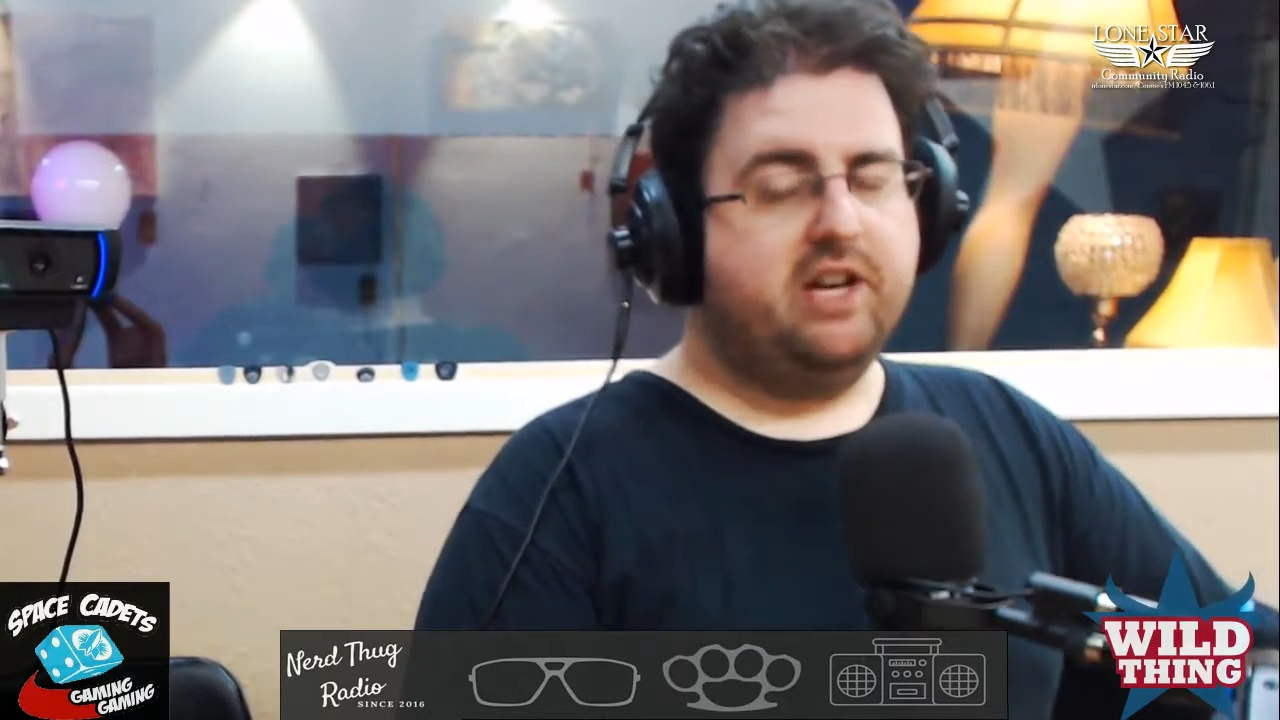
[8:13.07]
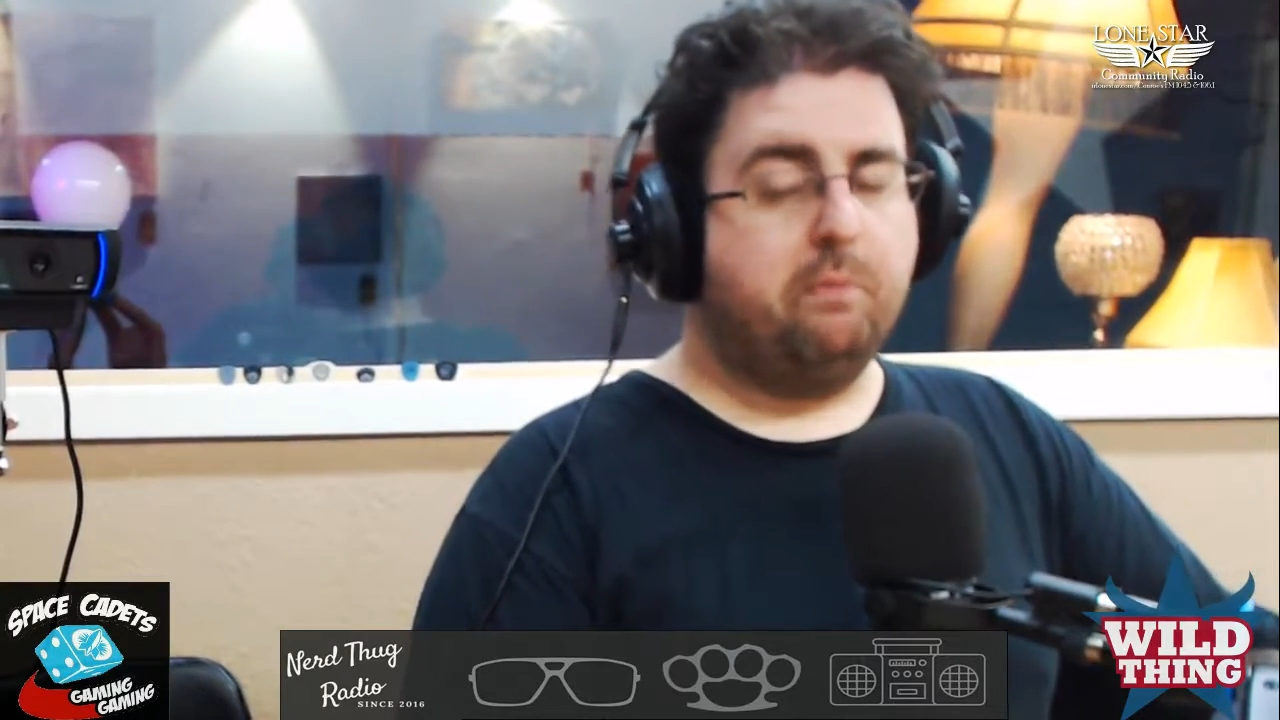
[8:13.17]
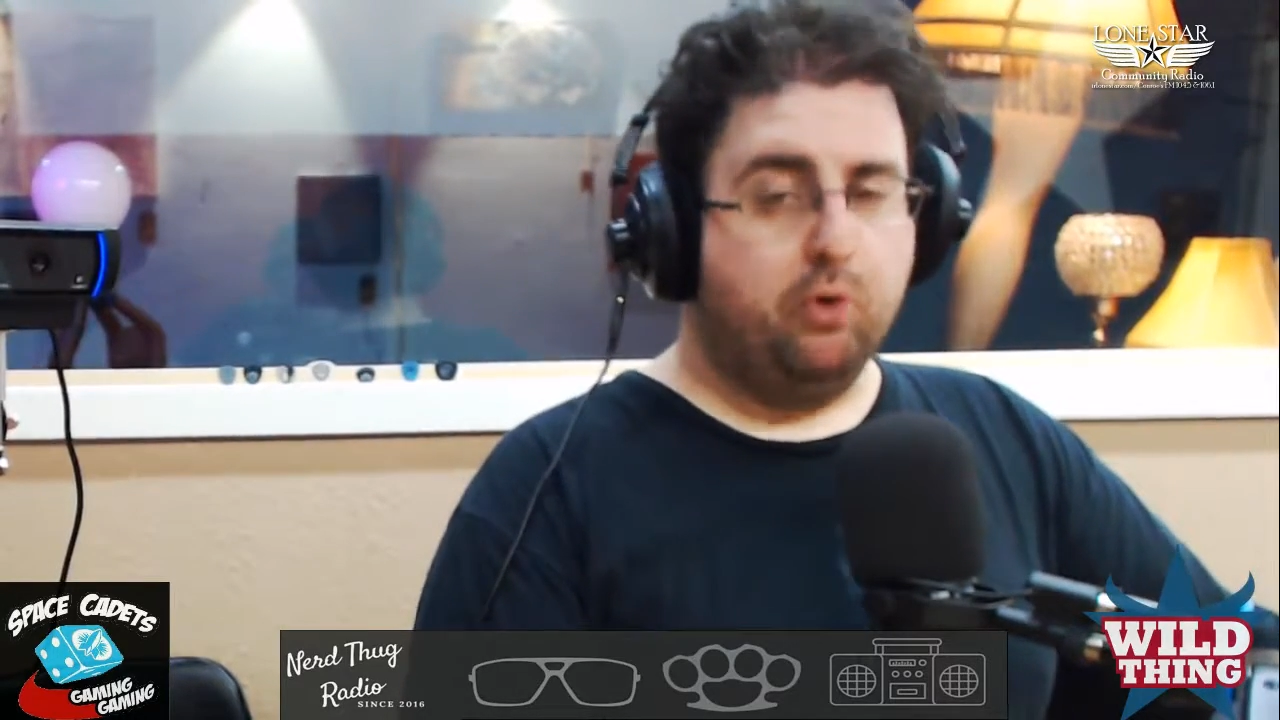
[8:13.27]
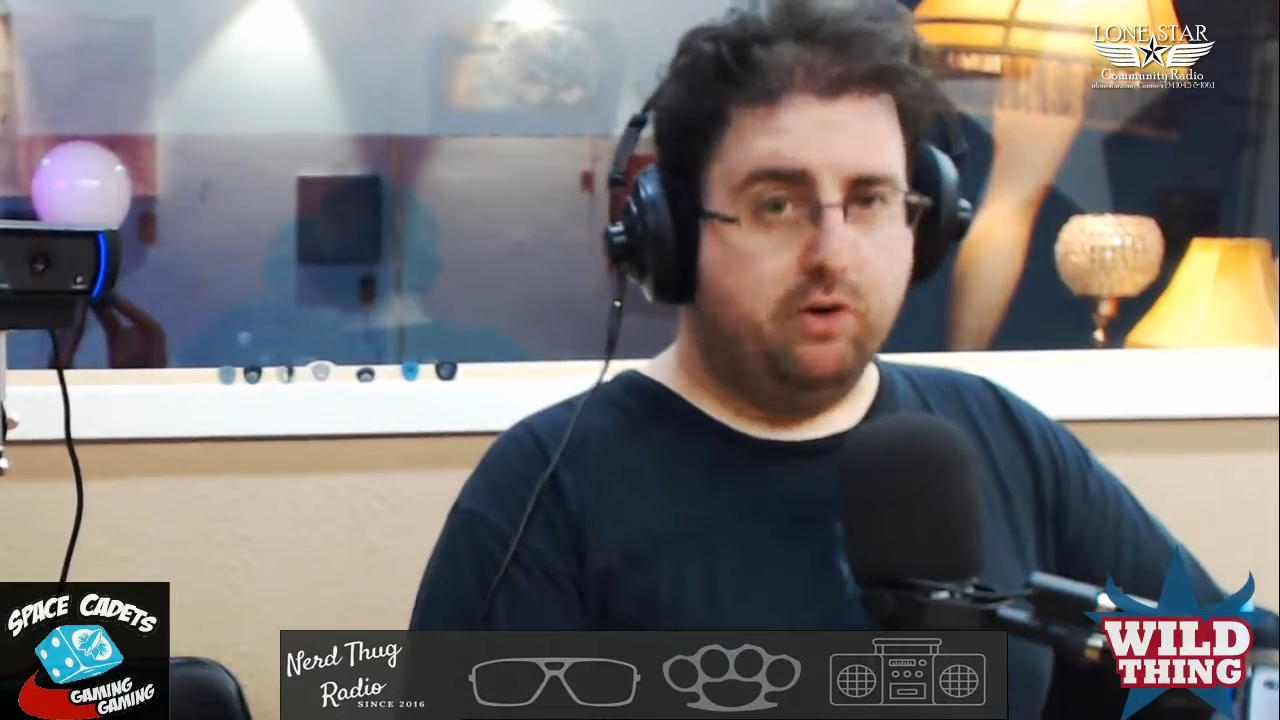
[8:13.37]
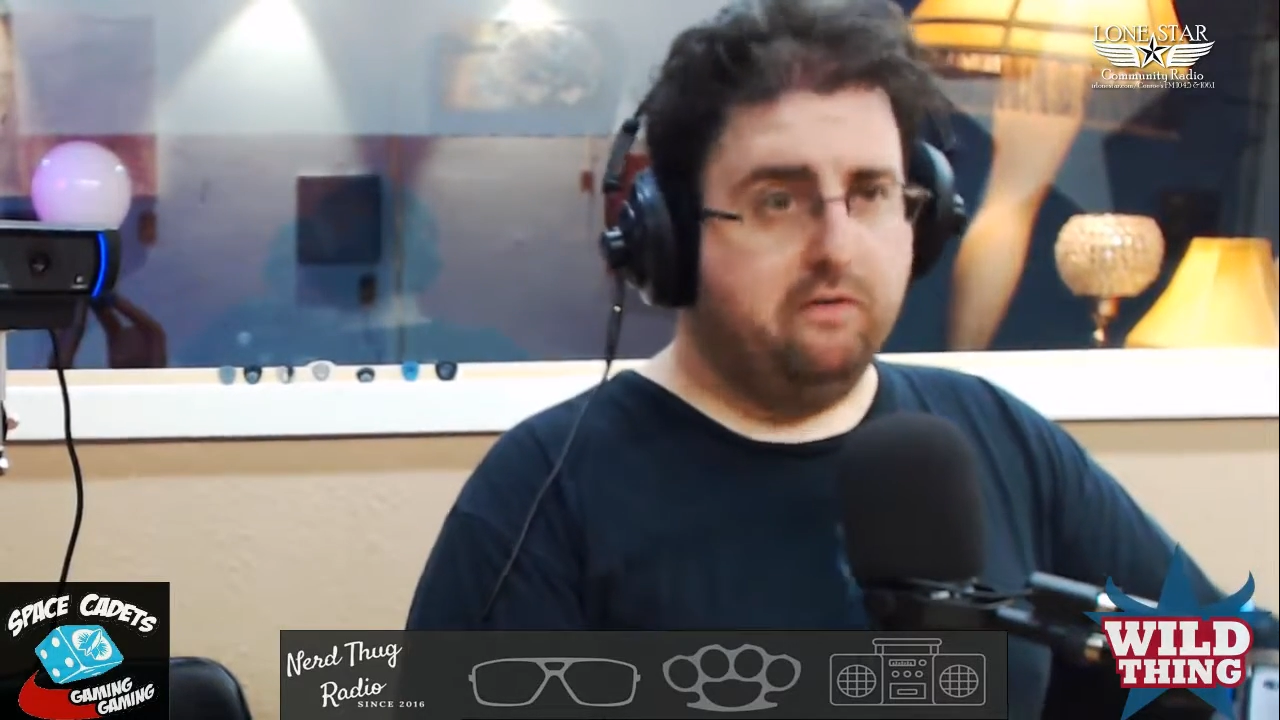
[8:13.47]
He
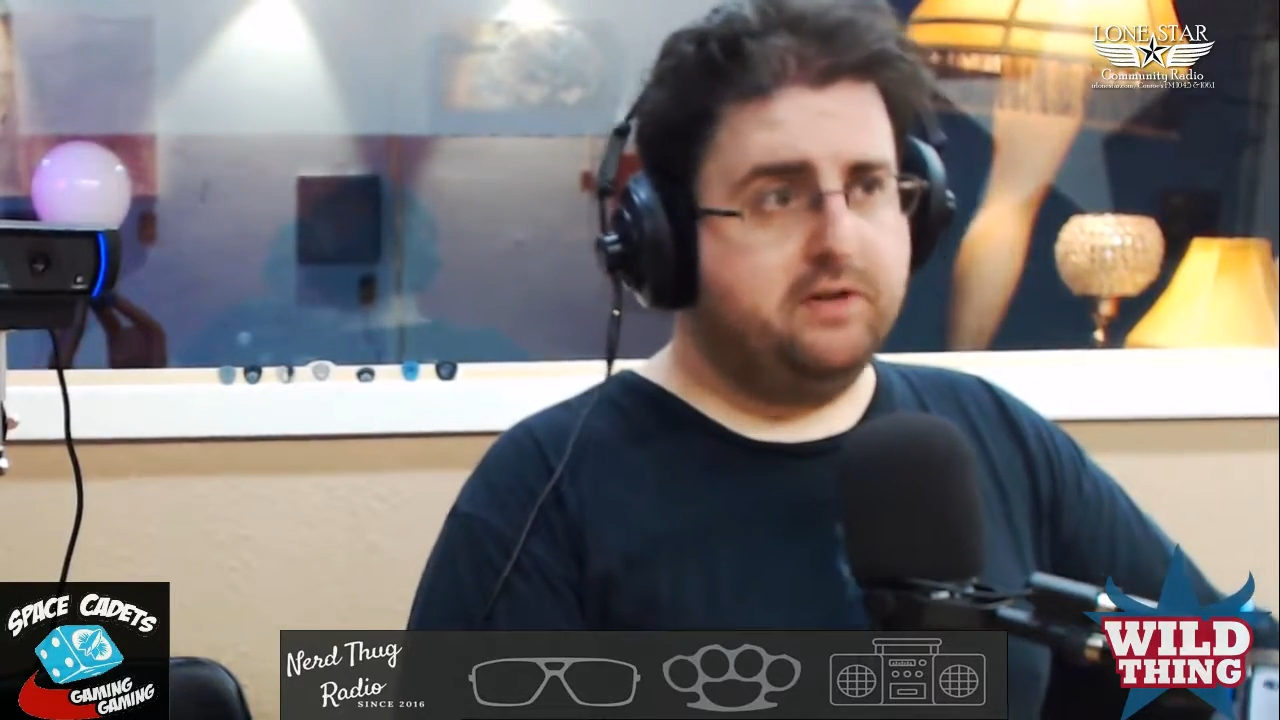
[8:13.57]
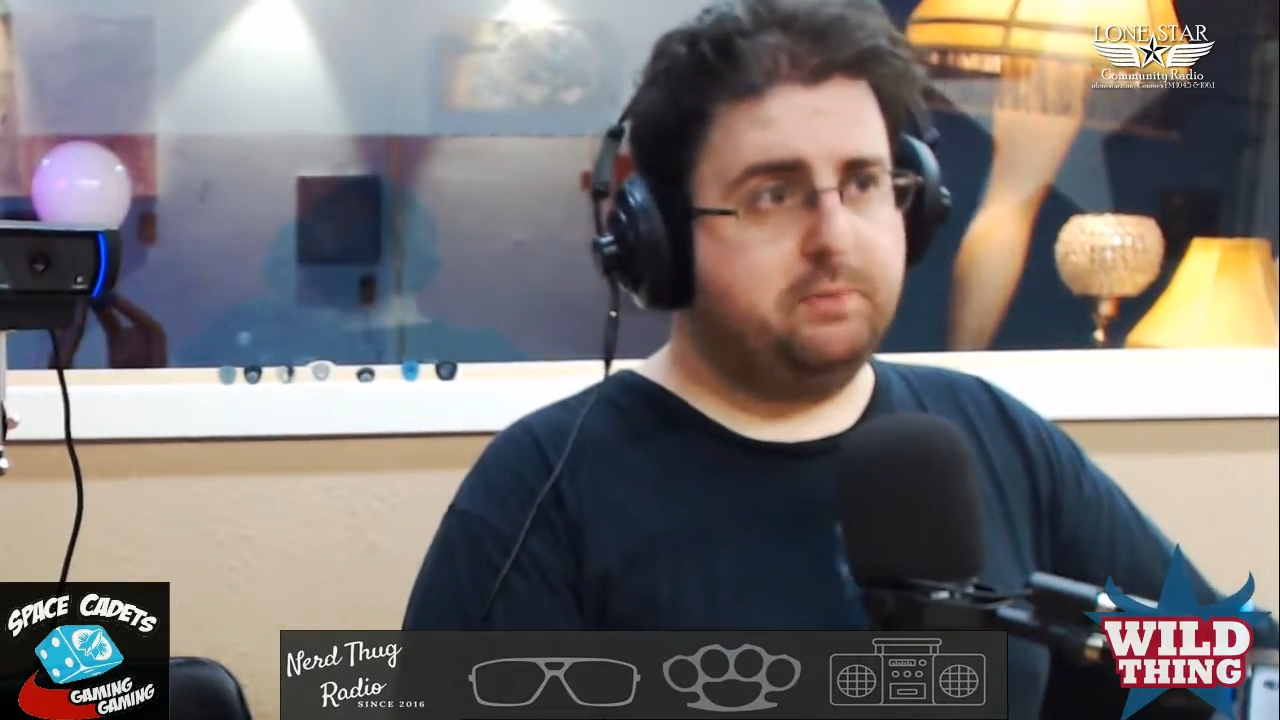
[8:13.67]
got pulled over for